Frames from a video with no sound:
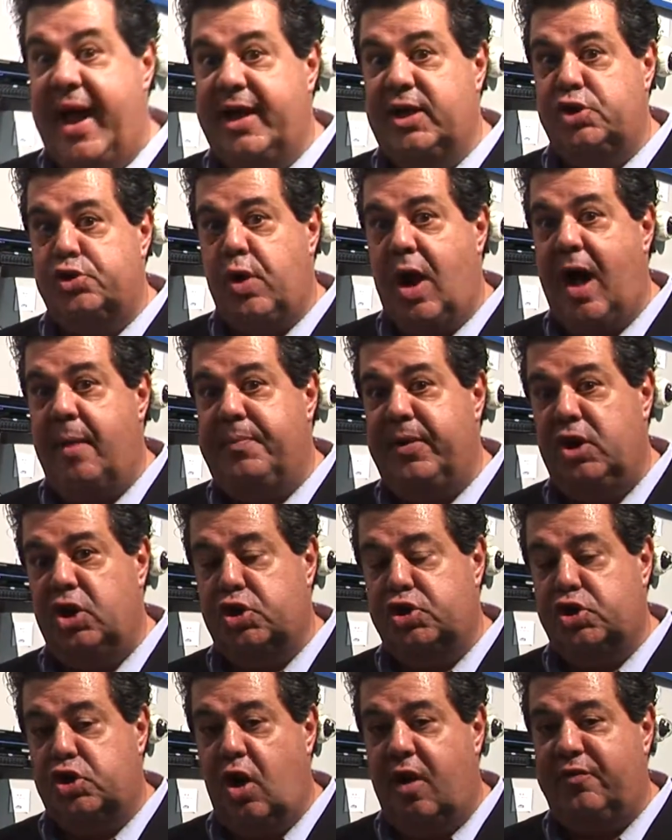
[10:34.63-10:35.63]
and drop in your
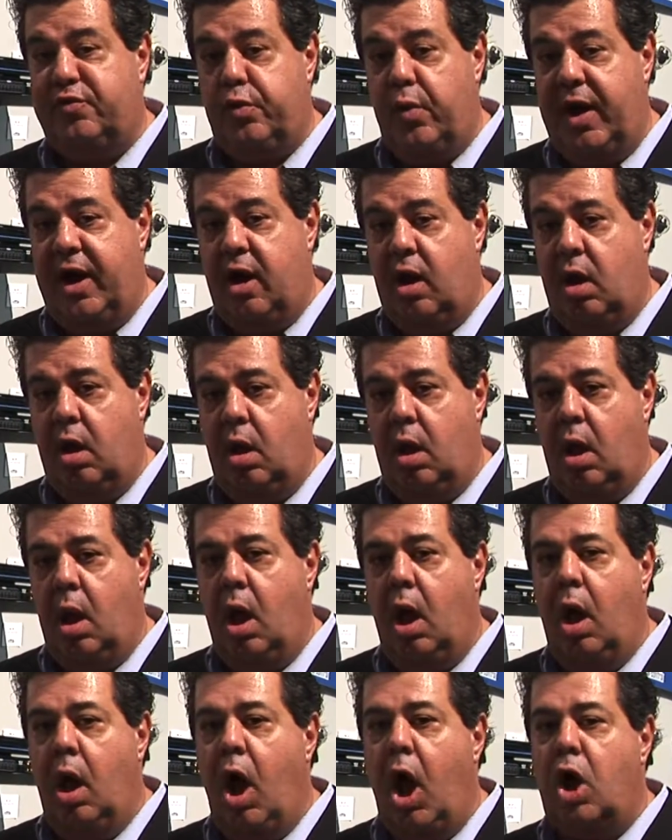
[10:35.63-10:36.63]
software,
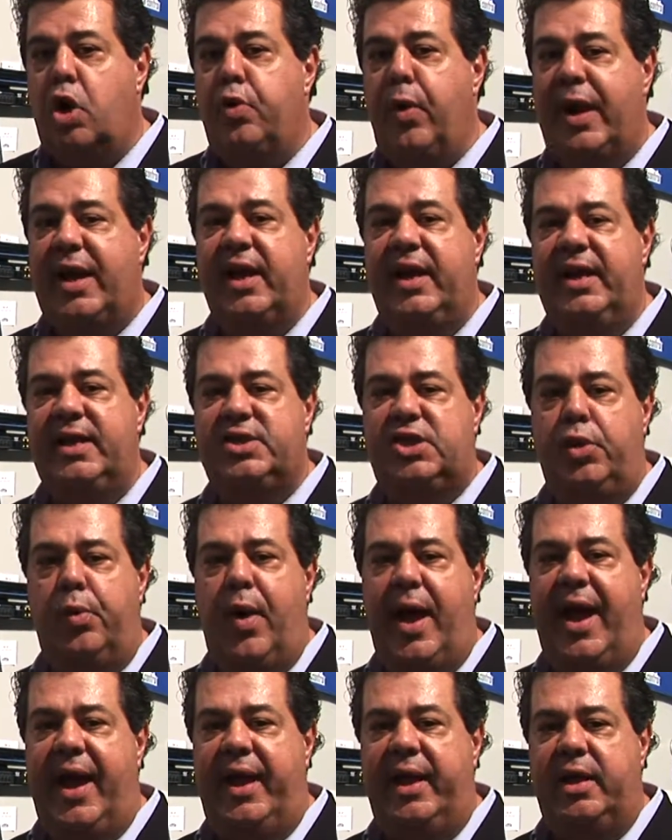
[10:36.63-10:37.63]
a quick and easy
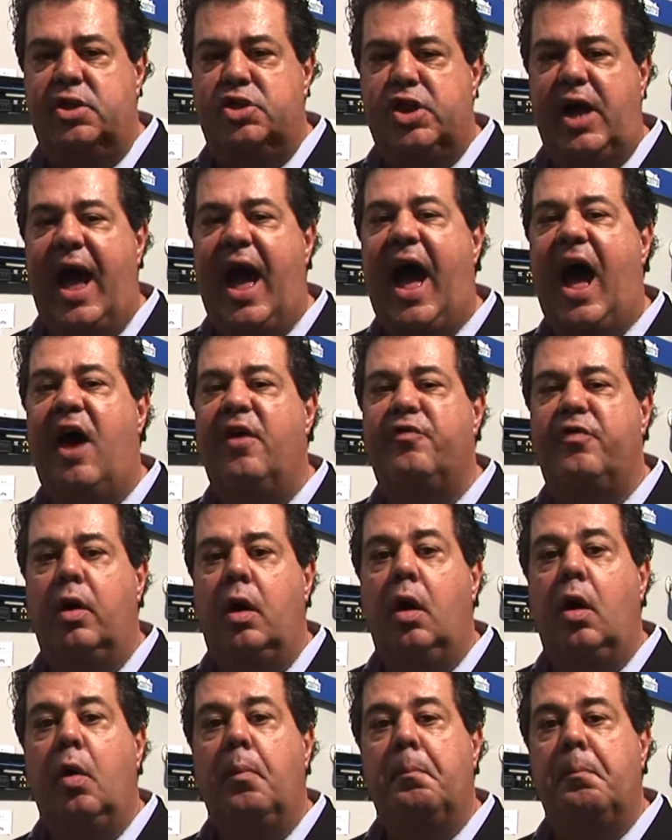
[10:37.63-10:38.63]
way to have
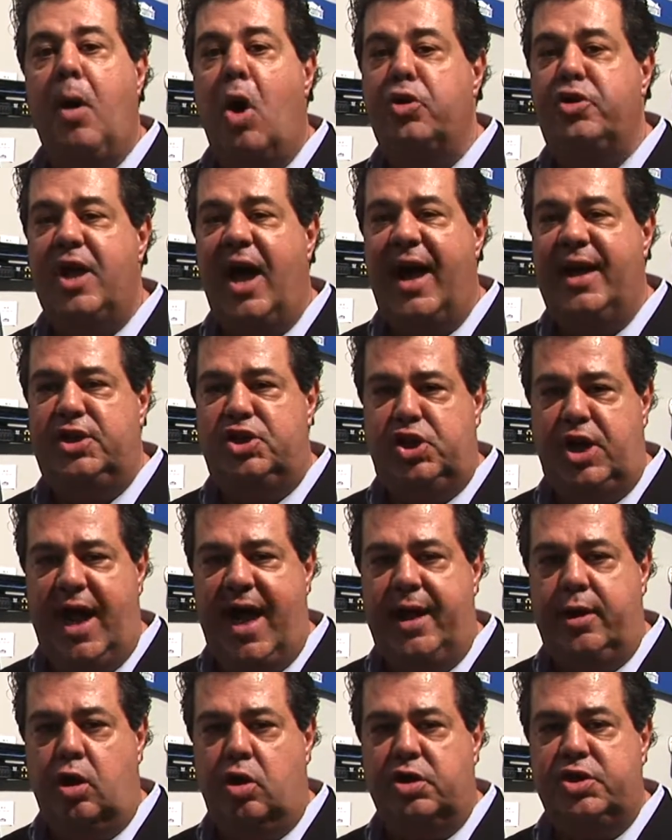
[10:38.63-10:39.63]

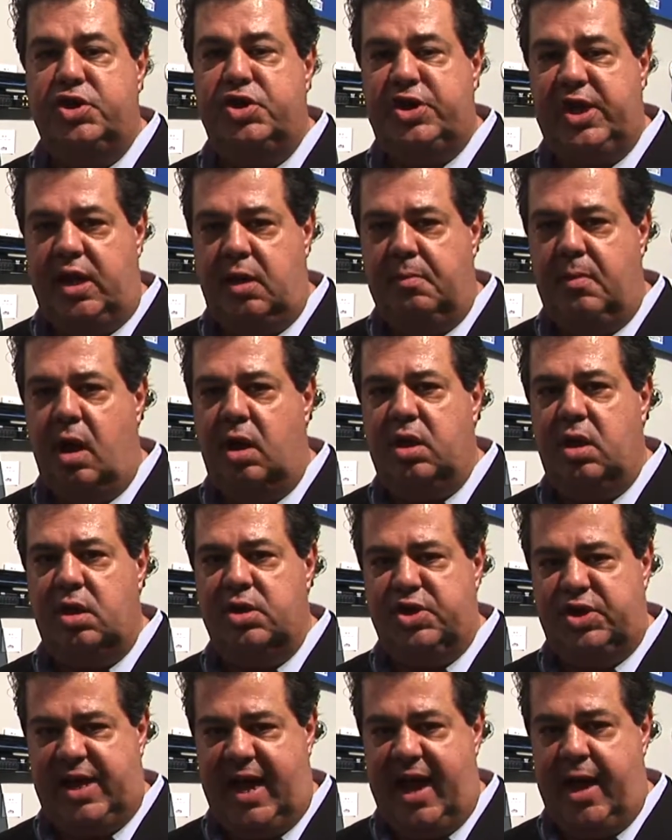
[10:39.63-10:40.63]
multi-channel cinema
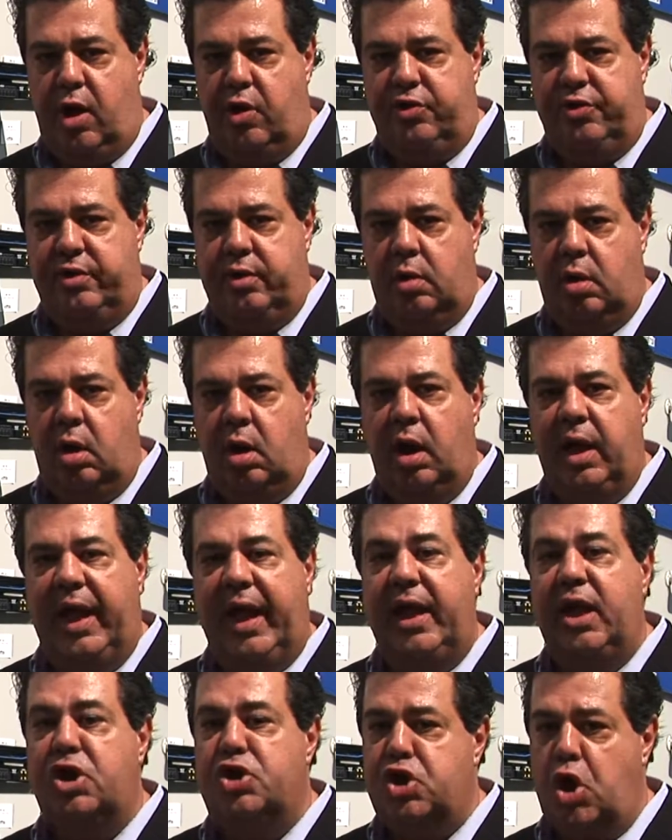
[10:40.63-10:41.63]
sound
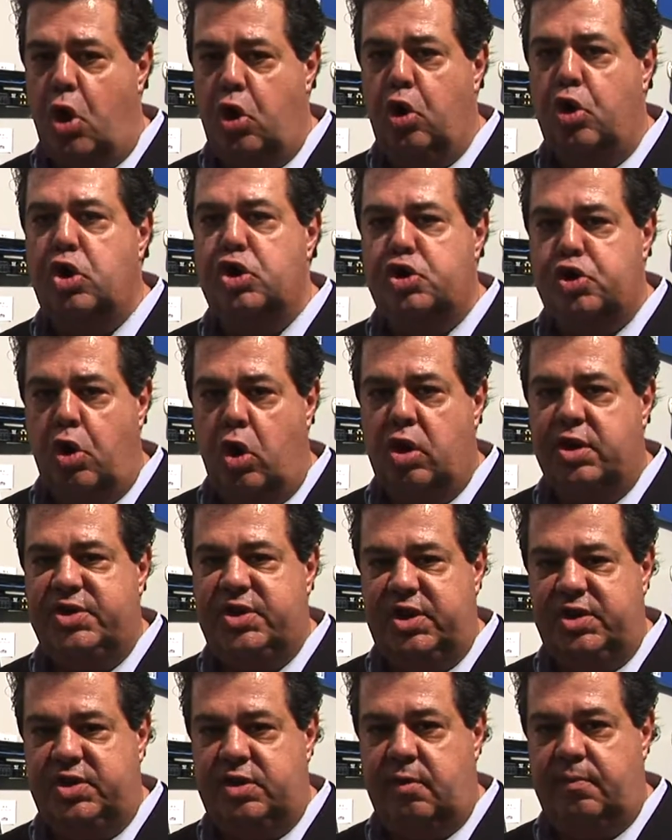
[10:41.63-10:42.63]
in a Total Control
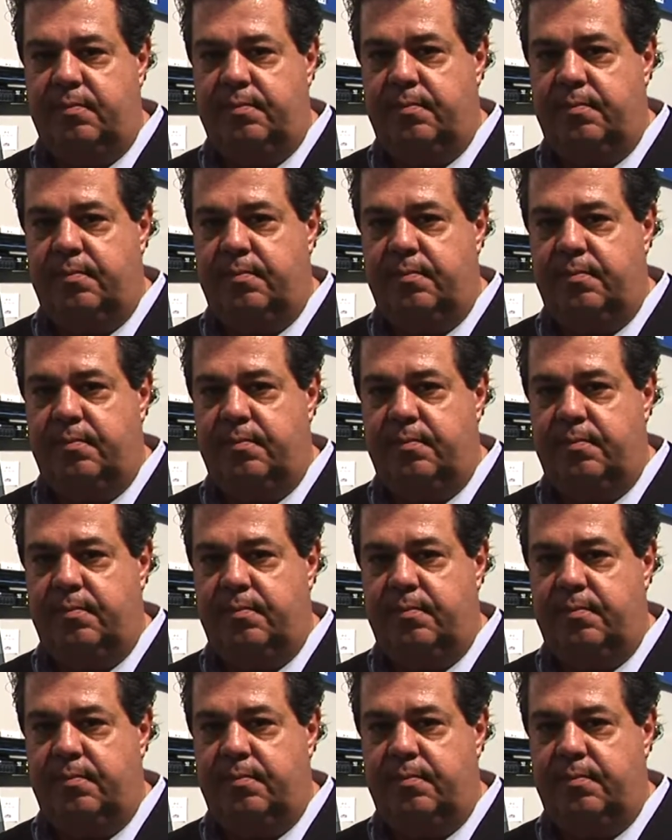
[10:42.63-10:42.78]
system.